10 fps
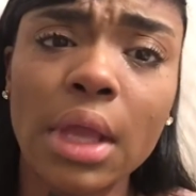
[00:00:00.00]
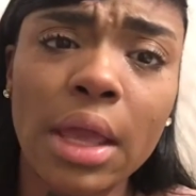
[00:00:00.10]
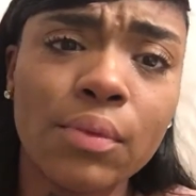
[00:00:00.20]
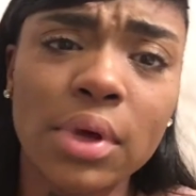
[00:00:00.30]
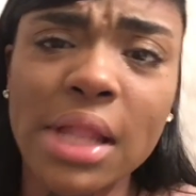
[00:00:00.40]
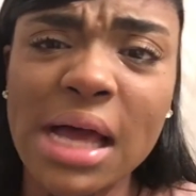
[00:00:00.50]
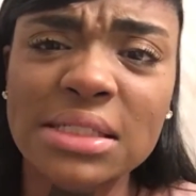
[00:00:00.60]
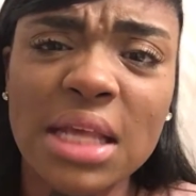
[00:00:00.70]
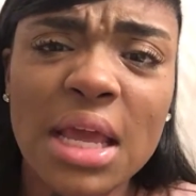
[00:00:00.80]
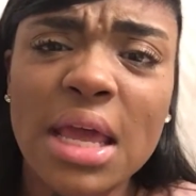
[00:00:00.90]
and realize
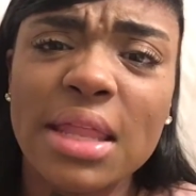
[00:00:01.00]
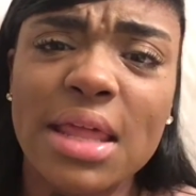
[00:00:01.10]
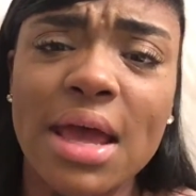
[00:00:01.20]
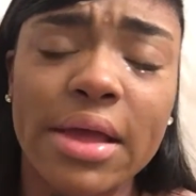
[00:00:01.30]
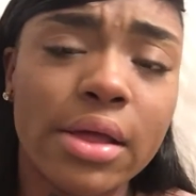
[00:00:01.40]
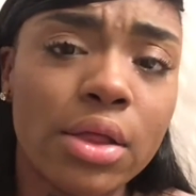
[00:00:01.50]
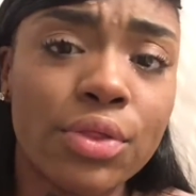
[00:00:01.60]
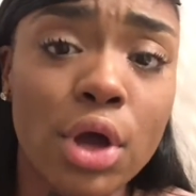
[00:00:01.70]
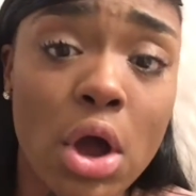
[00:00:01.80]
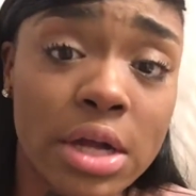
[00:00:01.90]
that
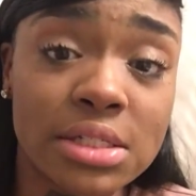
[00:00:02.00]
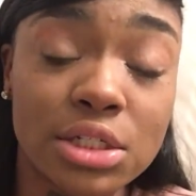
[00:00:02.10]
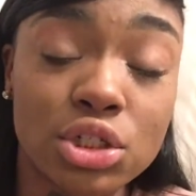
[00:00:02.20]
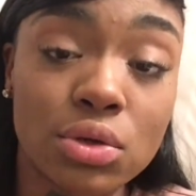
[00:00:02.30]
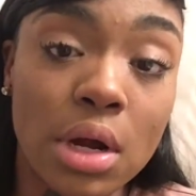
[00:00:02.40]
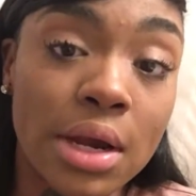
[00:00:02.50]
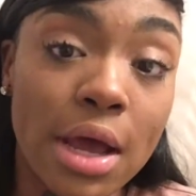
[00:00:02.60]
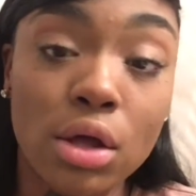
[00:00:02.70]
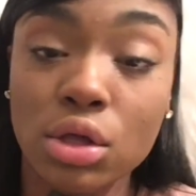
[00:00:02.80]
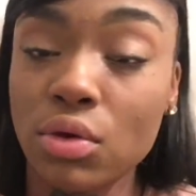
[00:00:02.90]
the cards that you are
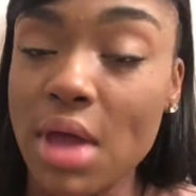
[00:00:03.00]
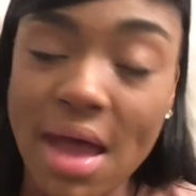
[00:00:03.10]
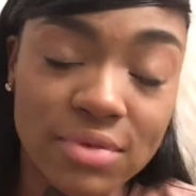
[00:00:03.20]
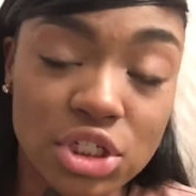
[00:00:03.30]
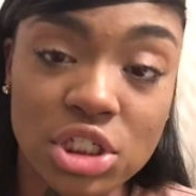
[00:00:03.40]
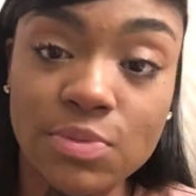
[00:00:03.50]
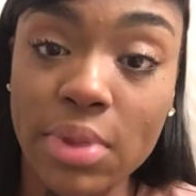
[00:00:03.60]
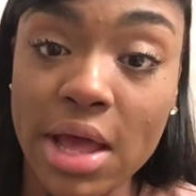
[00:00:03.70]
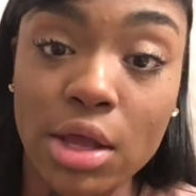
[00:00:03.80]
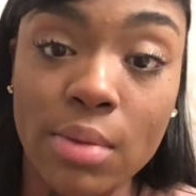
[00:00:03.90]
dealt, you have to just
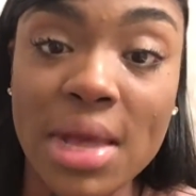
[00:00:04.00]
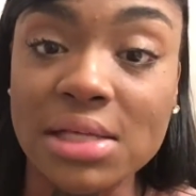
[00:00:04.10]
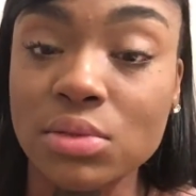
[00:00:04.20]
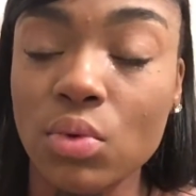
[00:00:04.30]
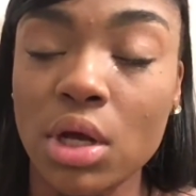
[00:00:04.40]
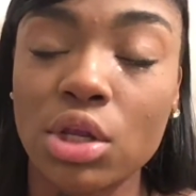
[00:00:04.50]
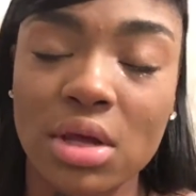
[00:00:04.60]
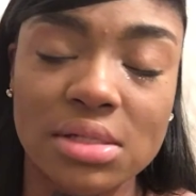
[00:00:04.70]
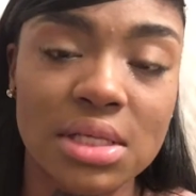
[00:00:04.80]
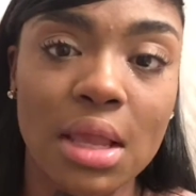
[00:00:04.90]
play your best one.
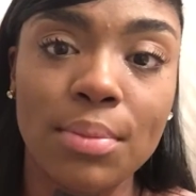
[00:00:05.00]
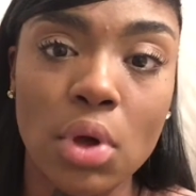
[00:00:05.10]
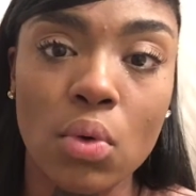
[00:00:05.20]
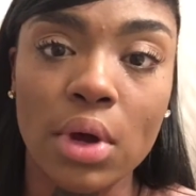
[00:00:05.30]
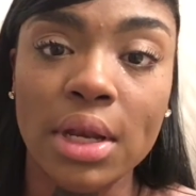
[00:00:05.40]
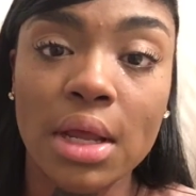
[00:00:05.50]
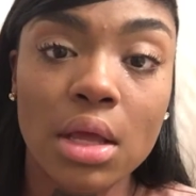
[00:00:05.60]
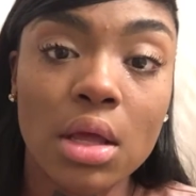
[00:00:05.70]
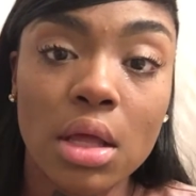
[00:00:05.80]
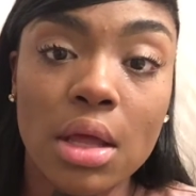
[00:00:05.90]
You have to keep going.
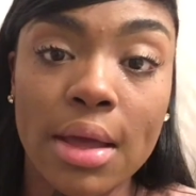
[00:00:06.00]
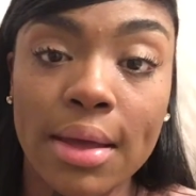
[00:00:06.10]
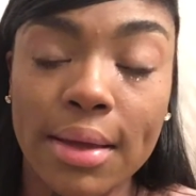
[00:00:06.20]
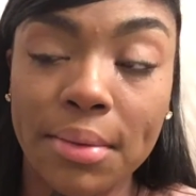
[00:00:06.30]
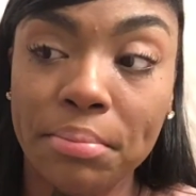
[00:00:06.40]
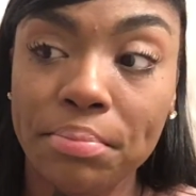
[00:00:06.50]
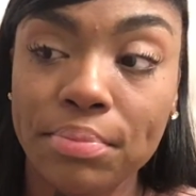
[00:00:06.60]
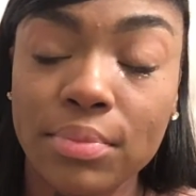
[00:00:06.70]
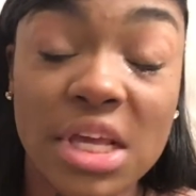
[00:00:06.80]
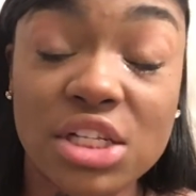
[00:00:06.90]

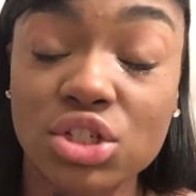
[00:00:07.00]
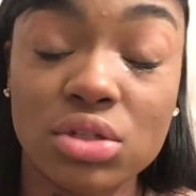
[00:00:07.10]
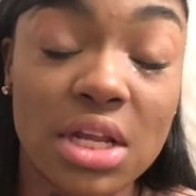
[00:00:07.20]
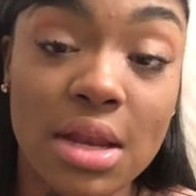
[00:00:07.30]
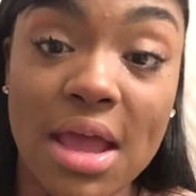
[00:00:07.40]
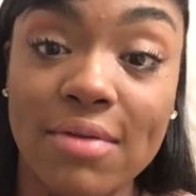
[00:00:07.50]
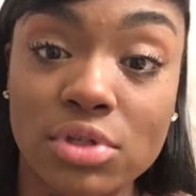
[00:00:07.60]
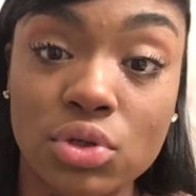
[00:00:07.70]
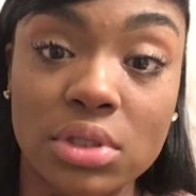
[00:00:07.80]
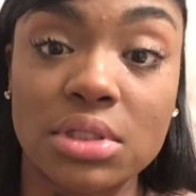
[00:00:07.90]
Because you didn't have a
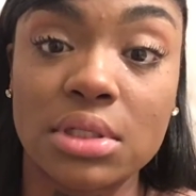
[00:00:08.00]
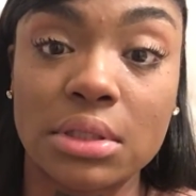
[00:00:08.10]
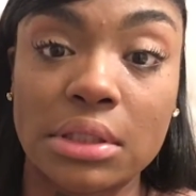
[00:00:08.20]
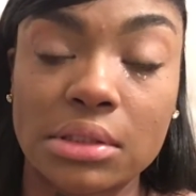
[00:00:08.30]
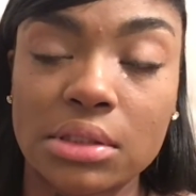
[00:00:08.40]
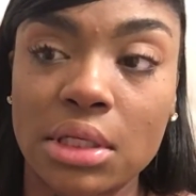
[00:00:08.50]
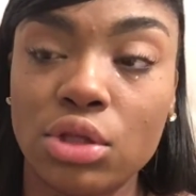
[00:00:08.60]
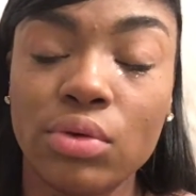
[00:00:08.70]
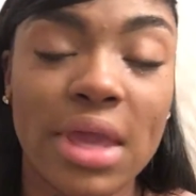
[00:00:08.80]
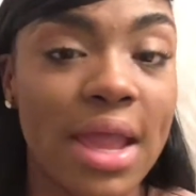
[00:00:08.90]
choice in this, and
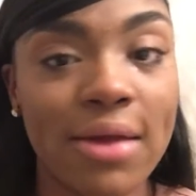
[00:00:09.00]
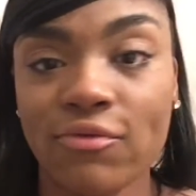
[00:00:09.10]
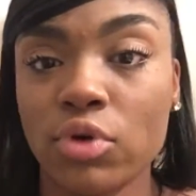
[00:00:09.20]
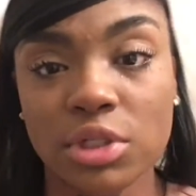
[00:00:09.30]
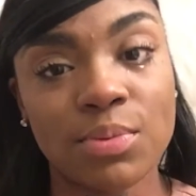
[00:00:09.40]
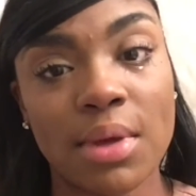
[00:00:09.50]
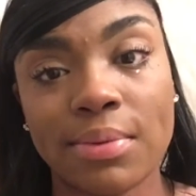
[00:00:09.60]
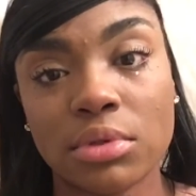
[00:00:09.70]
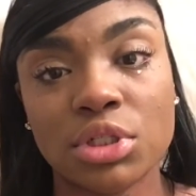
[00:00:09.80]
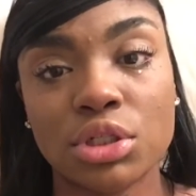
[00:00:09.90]
you can't force
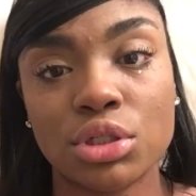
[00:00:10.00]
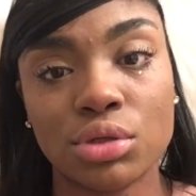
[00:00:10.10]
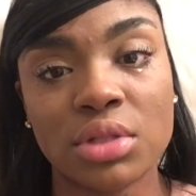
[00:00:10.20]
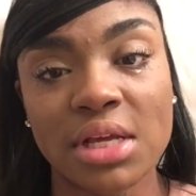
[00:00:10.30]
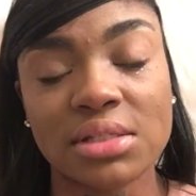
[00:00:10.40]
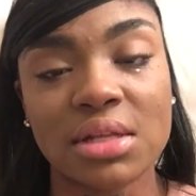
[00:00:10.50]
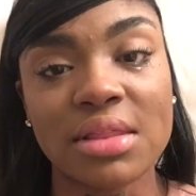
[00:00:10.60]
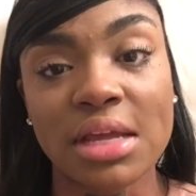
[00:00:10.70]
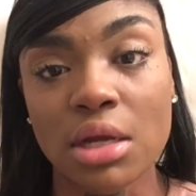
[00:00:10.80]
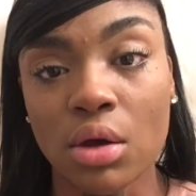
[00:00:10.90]
people to do things that
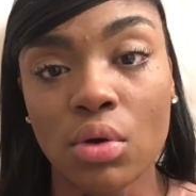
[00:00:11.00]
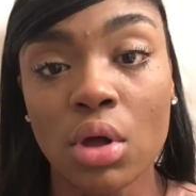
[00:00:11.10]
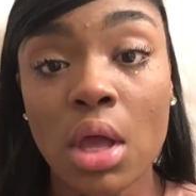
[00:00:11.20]
they don't